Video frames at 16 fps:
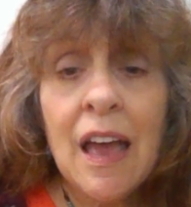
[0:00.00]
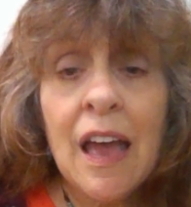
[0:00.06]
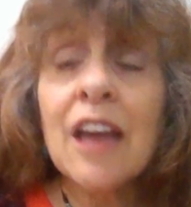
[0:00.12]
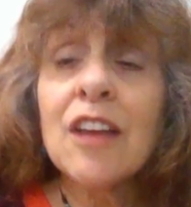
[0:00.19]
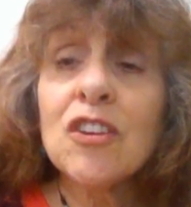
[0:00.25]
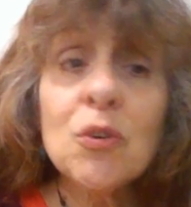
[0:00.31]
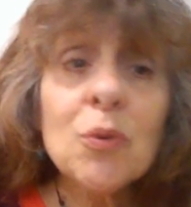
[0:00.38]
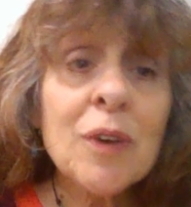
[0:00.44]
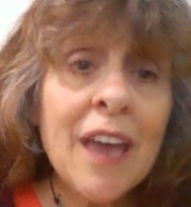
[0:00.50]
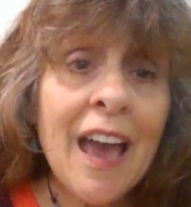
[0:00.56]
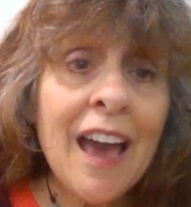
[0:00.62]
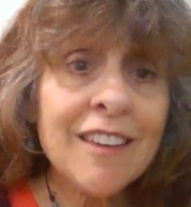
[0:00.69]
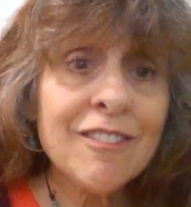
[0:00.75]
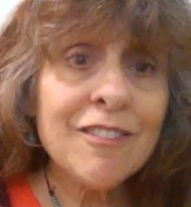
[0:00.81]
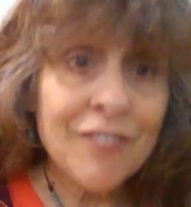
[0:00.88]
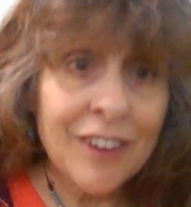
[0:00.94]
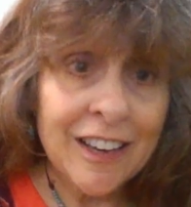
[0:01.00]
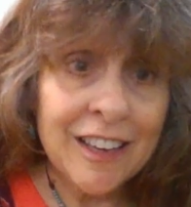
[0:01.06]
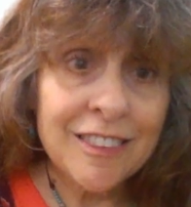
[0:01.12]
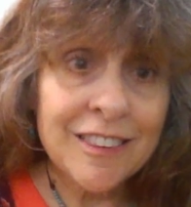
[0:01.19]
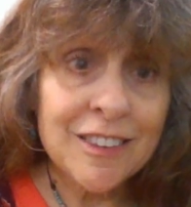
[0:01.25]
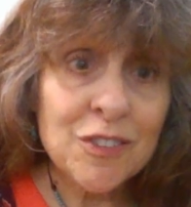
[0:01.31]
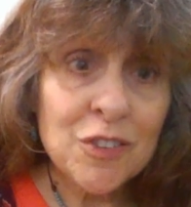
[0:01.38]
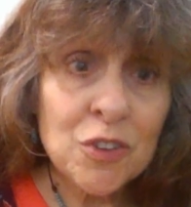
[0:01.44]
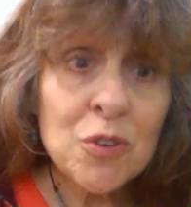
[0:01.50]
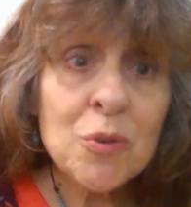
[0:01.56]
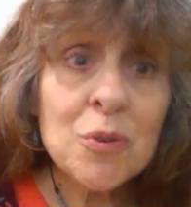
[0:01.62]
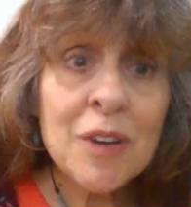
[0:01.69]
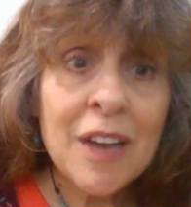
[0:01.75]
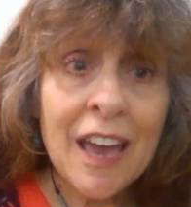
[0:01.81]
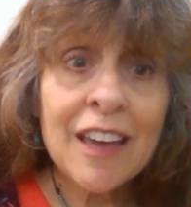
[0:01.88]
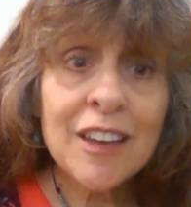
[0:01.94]
And you can fight this.
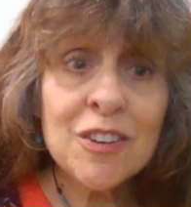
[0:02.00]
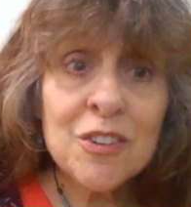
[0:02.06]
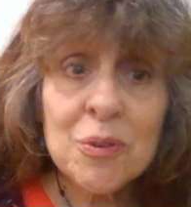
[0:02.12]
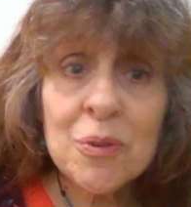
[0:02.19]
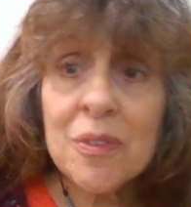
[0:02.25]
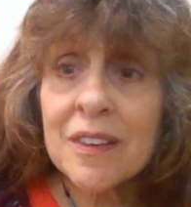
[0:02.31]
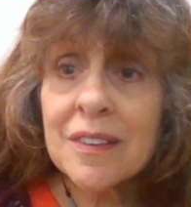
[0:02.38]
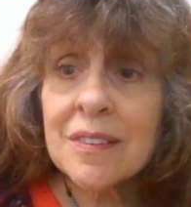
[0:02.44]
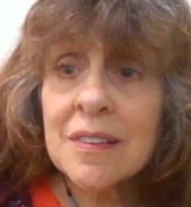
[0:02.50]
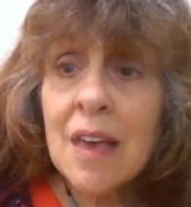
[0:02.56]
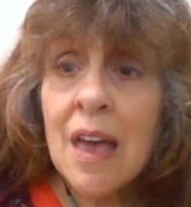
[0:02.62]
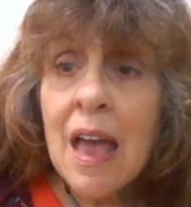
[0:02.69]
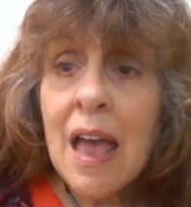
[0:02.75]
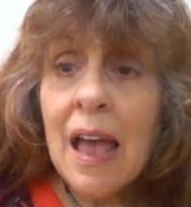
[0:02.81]
You can do this.